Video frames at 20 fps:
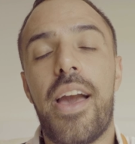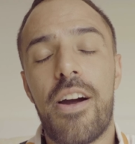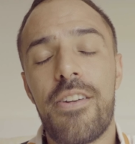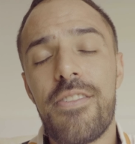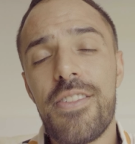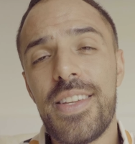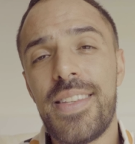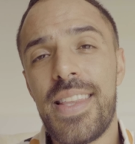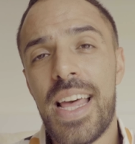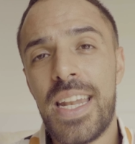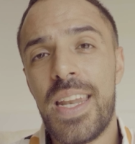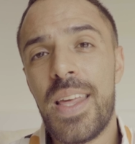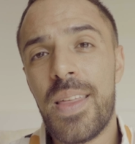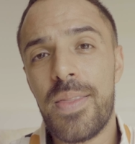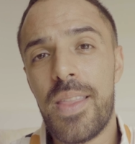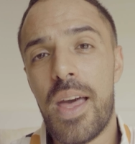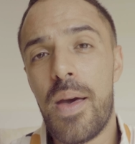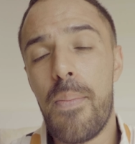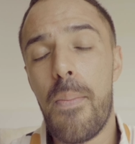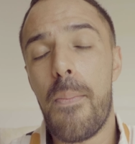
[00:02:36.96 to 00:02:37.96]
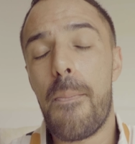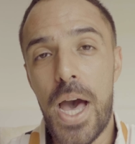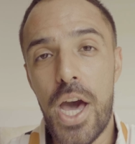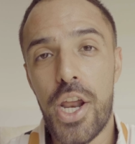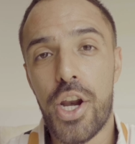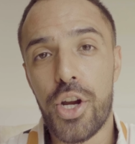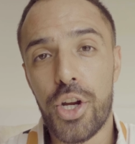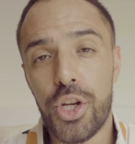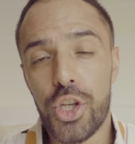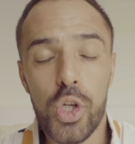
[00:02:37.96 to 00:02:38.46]
understanding them
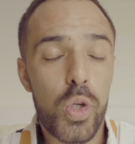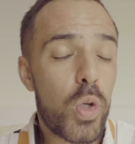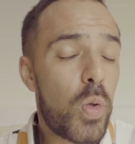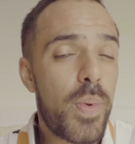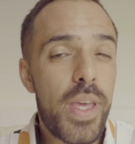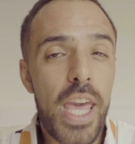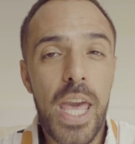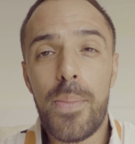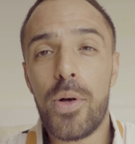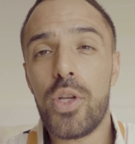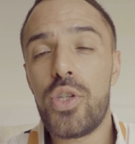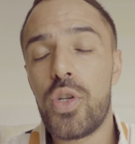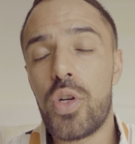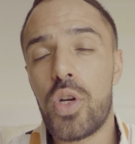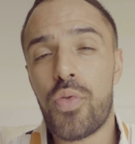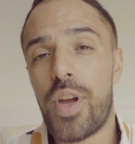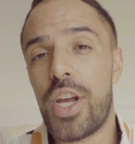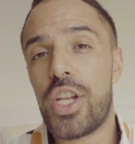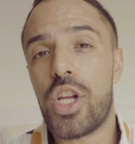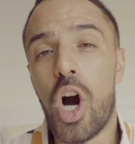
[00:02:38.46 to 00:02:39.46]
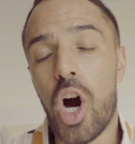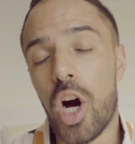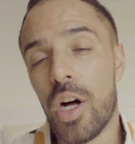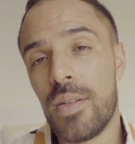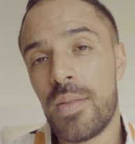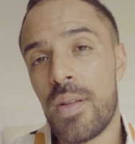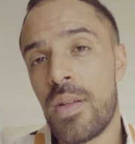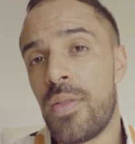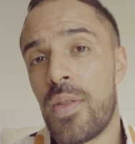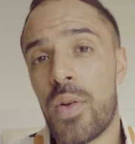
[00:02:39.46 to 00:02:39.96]
better, you'll be able to create
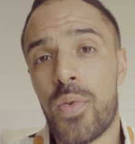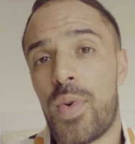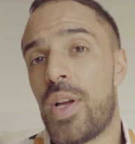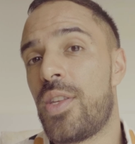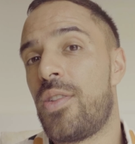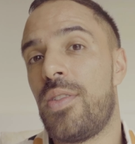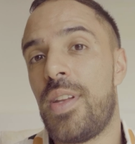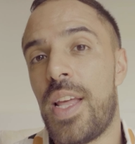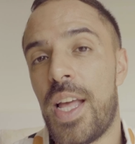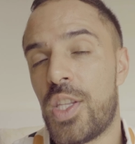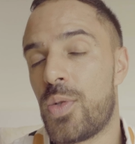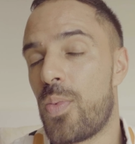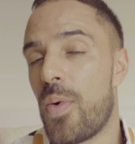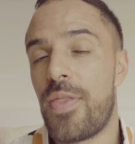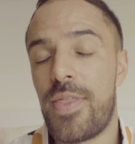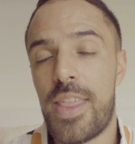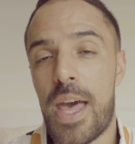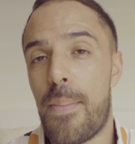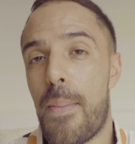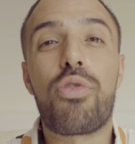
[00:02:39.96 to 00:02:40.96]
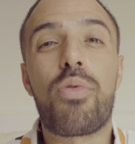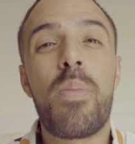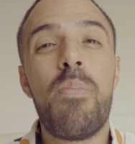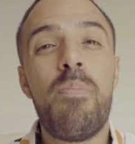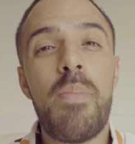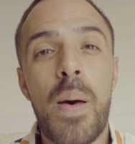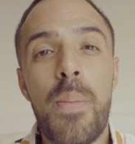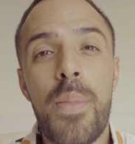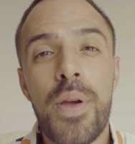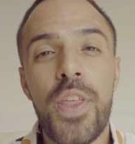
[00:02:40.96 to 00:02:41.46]
content that resonates with them.
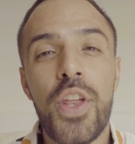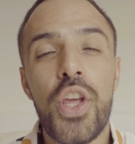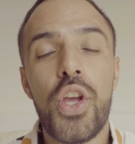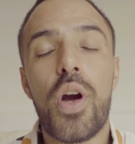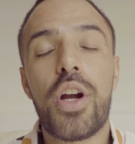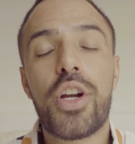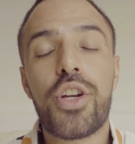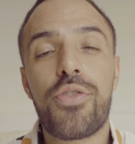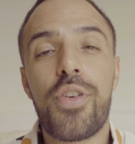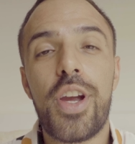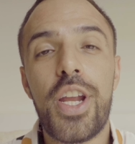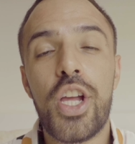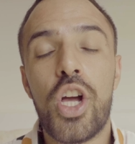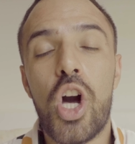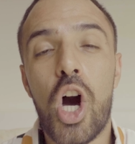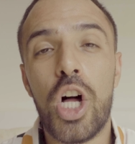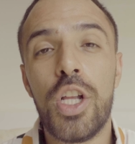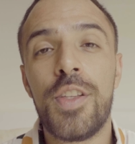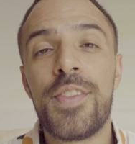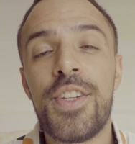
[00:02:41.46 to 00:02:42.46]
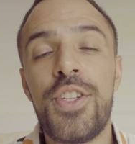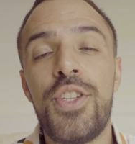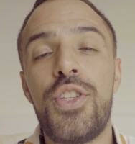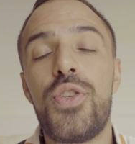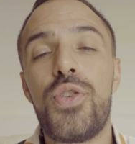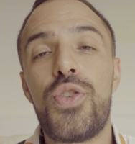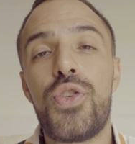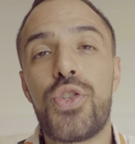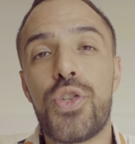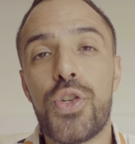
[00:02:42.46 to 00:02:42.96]
Remember that you are creating content
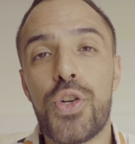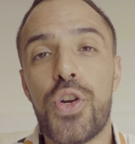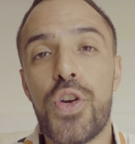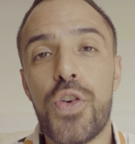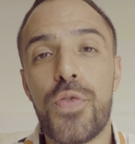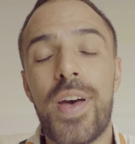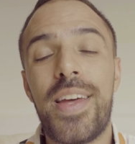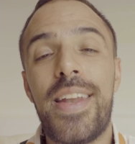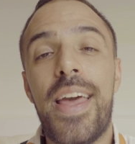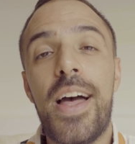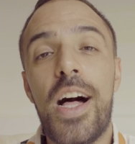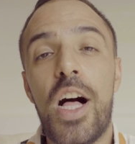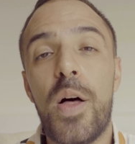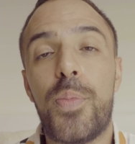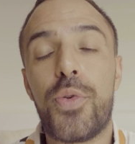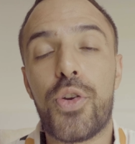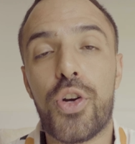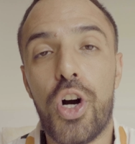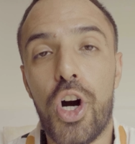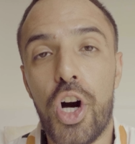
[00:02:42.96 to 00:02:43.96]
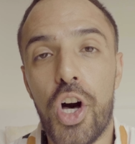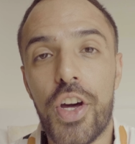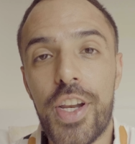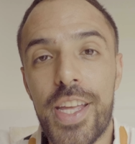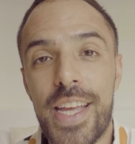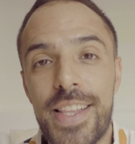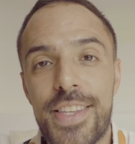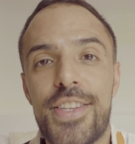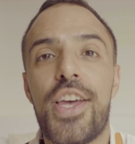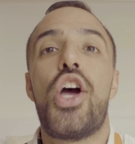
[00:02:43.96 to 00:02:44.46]
to serve and help your
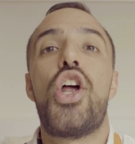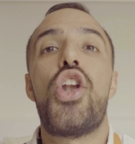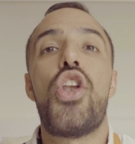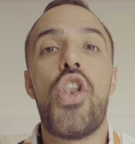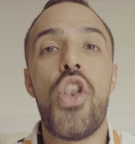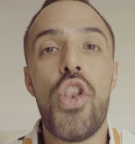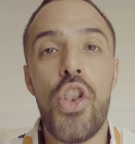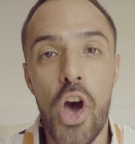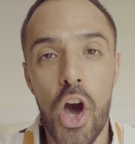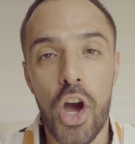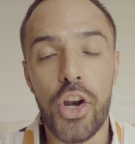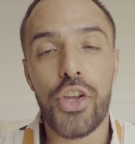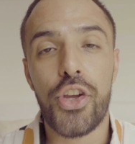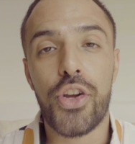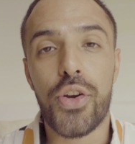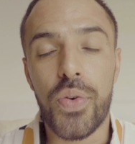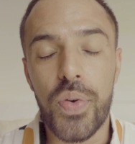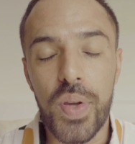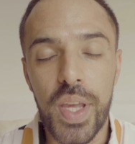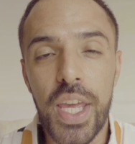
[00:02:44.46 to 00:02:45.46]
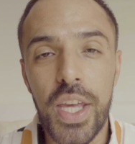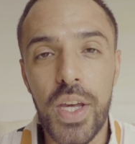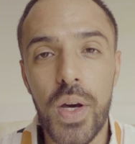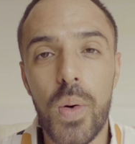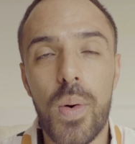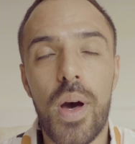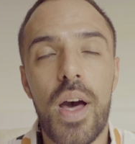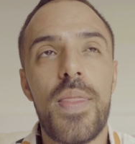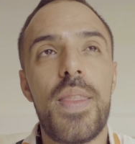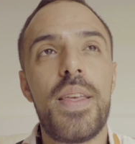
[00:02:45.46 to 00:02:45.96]
audience, not your
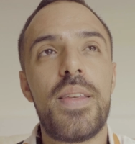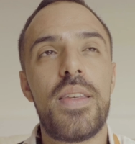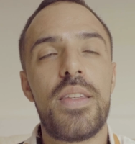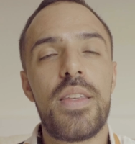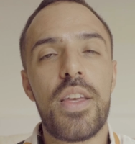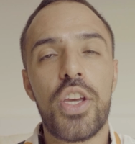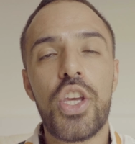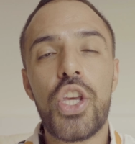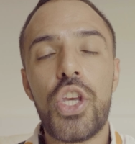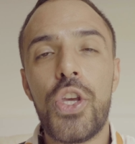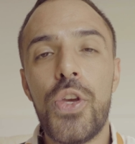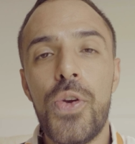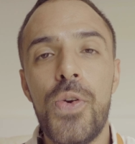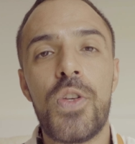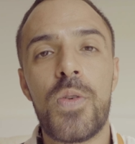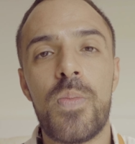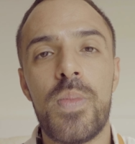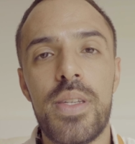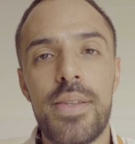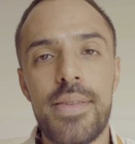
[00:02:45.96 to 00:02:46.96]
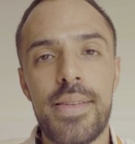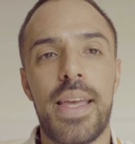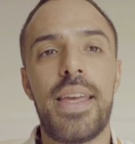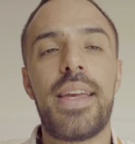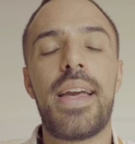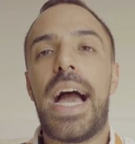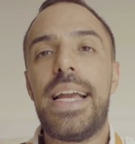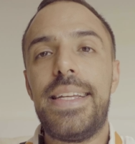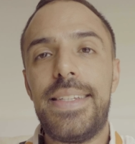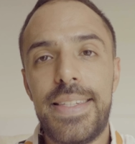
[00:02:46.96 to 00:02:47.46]
ego. And this is a huge
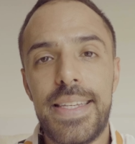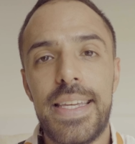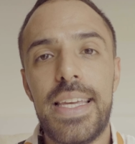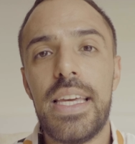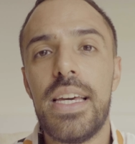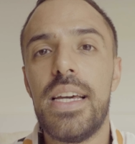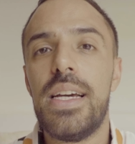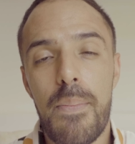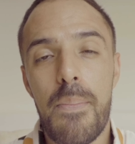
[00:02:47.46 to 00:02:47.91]
mistake I see.